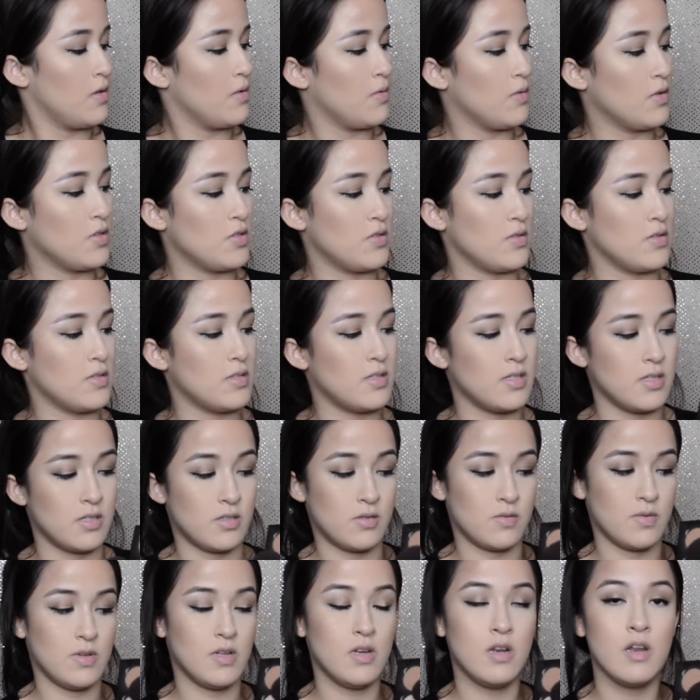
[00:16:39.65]
which is this
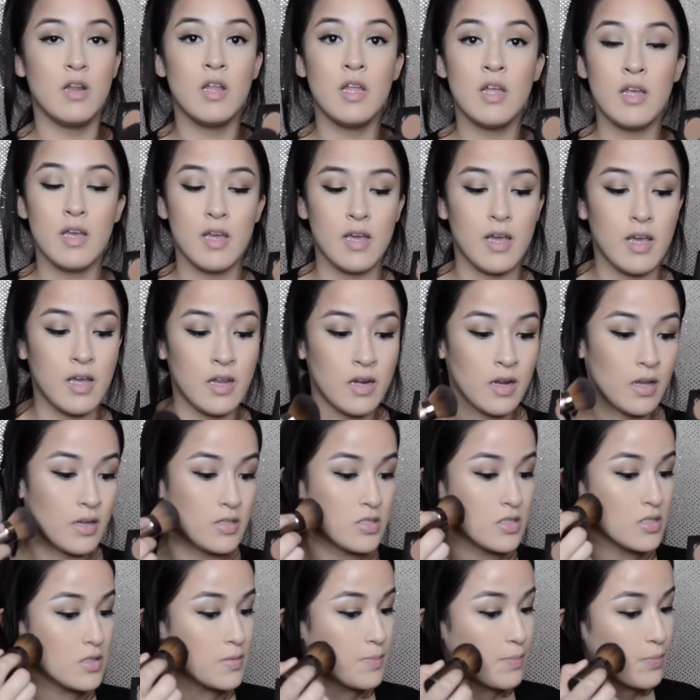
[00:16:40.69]
one. And I
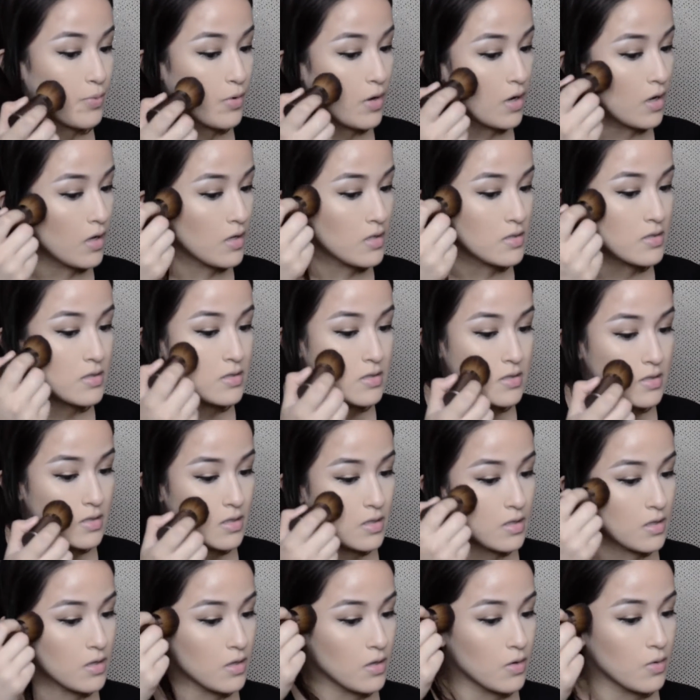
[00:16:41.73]
just bronzed
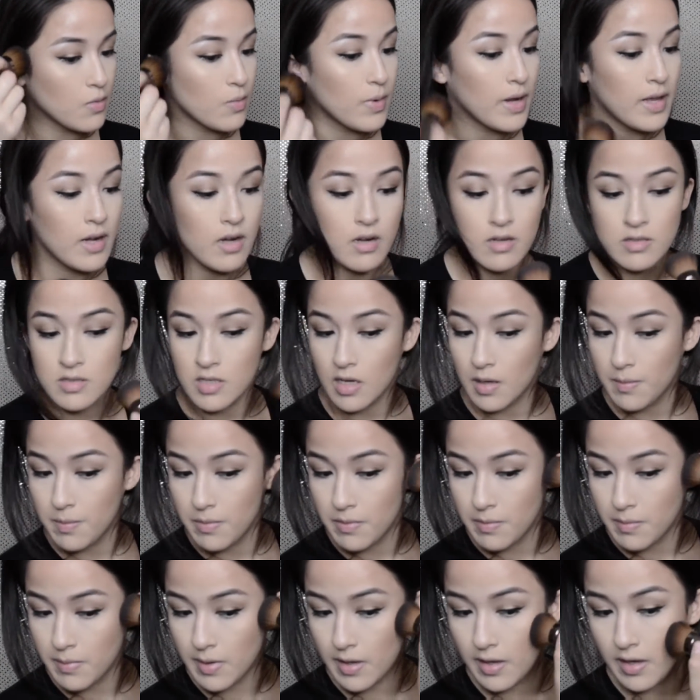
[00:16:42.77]
right on top
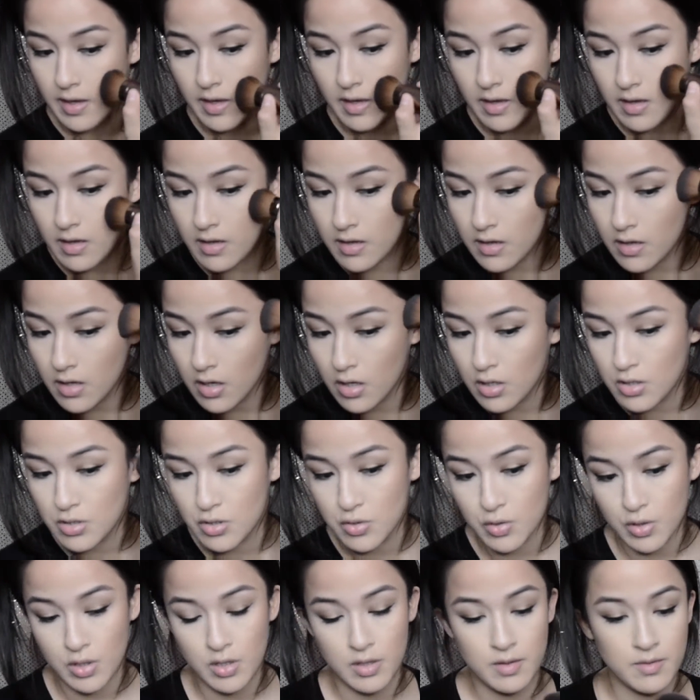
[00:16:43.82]
of my
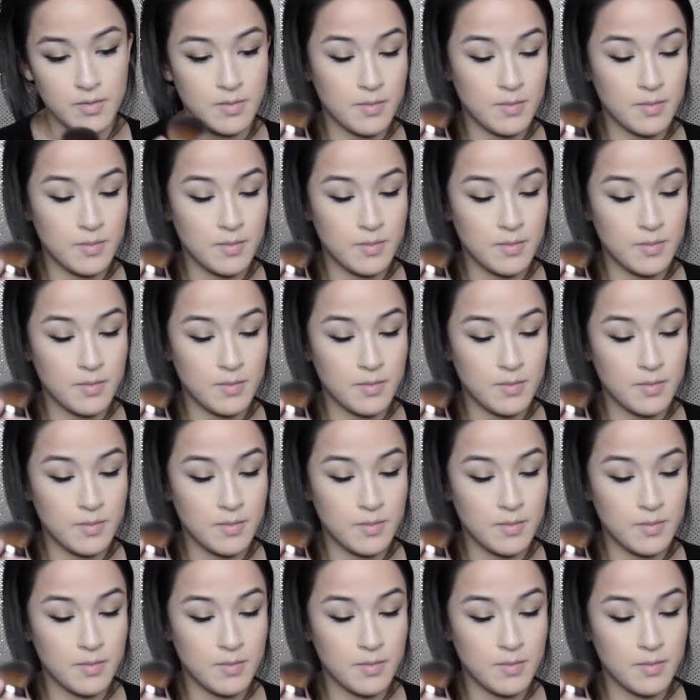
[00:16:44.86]
contour.